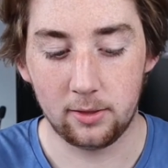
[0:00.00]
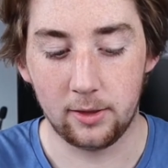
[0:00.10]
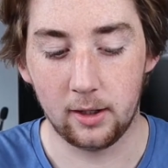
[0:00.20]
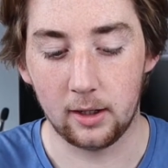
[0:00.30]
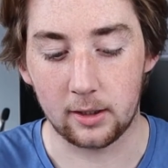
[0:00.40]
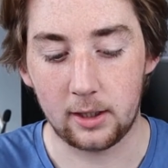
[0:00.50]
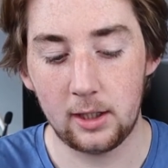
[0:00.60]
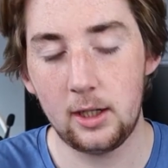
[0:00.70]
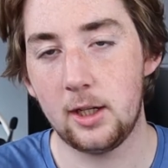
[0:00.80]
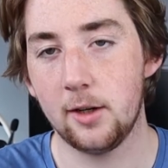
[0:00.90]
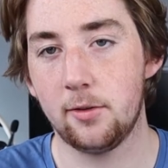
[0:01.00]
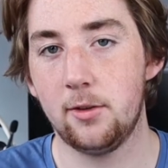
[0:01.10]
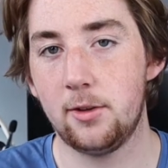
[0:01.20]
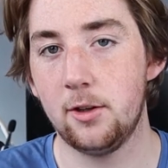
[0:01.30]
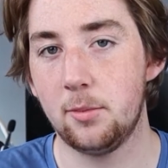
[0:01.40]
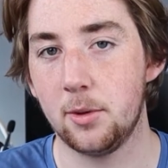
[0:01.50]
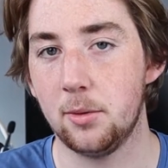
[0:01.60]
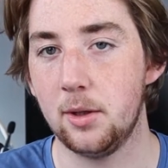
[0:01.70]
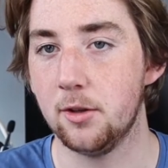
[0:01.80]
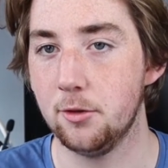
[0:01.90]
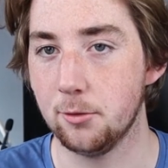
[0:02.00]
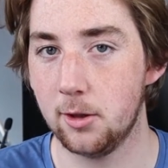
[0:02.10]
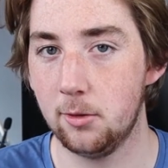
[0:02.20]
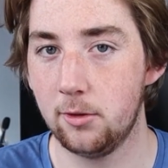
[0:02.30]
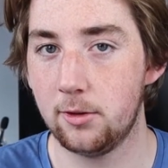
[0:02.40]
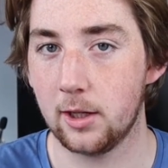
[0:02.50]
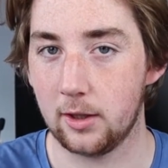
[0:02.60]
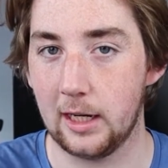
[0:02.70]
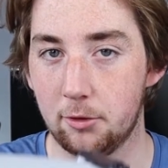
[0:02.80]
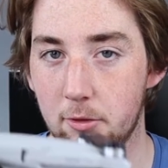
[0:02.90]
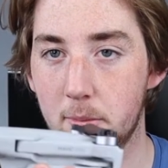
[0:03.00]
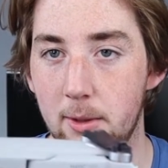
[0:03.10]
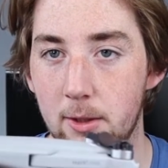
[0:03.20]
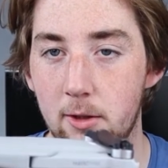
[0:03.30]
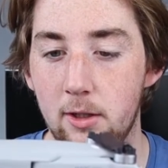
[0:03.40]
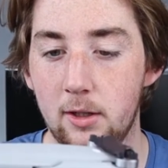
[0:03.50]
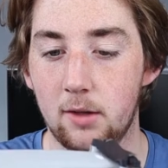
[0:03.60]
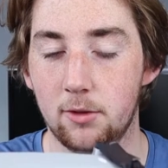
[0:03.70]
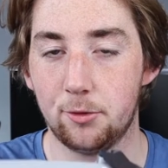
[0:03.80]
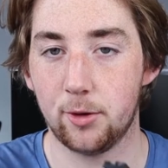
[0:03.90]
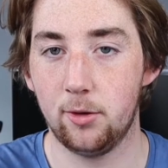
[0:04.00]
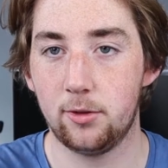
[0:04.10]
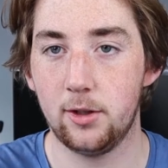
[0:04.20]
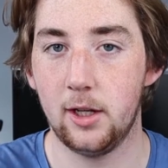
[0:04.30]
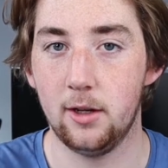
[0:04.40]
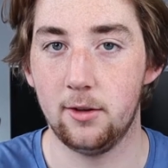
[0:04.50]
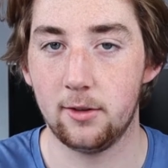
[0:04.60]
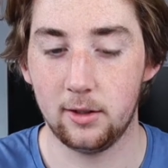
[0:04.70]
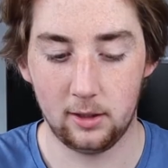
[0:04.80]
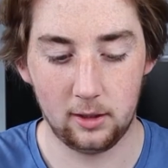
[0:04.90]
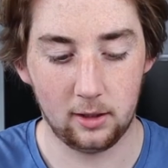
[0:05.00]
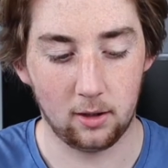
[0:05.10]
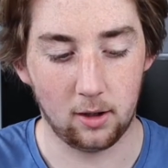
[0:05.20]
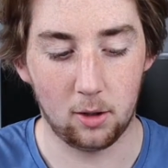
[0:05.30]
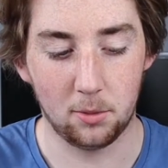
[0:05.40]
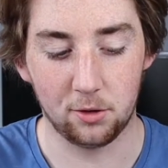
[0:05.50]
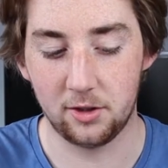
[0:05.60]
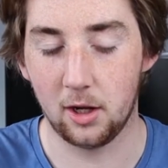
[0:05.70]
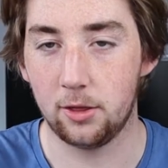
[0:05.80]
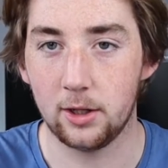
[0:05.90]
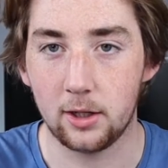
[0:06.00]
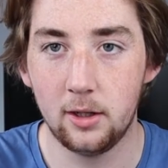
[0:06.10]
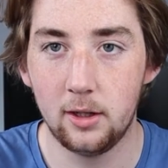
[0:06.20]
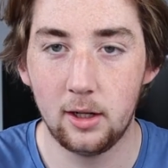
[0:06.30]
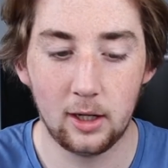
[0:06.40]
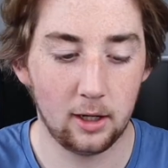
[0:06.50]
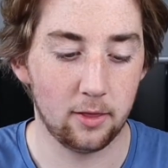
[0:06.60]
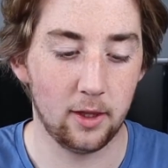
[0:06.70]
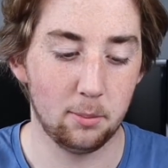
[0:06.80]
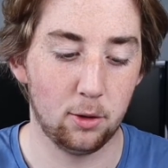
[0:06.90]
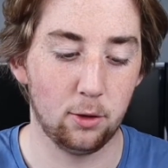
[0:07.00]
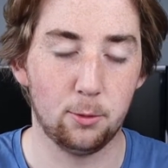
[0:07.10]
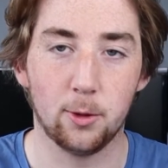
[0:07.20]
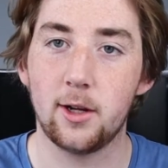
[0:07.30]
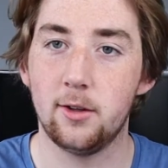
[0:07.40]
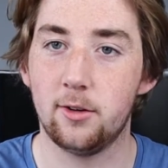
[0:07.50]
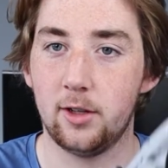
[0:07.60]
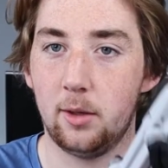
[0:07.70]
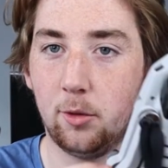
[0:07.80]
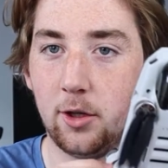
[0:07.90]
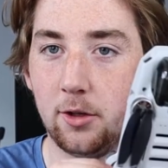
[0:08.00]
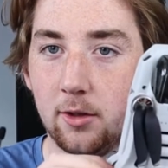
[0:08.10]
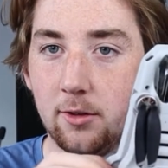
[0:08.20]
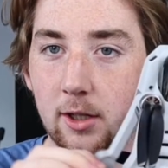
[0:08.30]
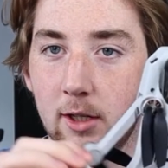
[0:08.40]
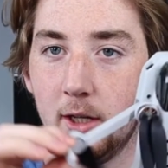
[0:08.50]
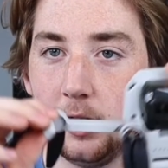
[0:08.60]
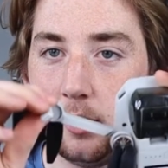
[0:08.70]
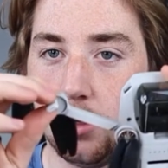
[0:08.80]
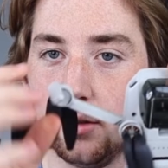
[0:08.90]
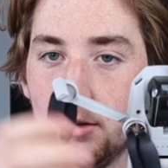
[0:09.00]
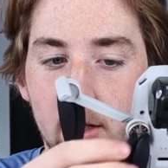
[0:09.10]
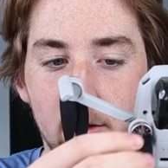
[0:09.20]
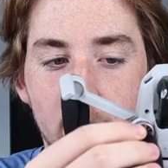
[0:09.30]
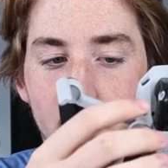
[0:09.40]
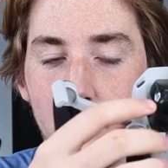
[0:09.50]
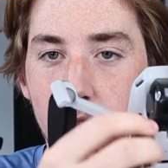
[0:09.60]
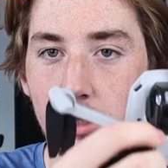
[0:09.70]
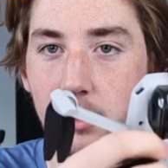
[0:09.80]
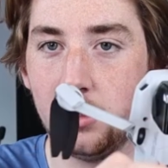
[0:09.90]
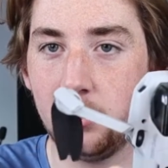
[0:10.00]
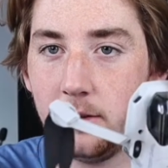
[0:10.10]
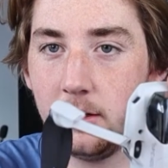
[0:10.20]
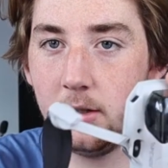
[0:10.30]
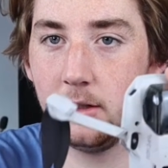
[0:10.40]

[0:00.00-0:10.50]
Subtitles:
the key differences between the drones, like the actual build of the drones, is almost nothing. They both work in the same way. You can see that the legs flip out like this.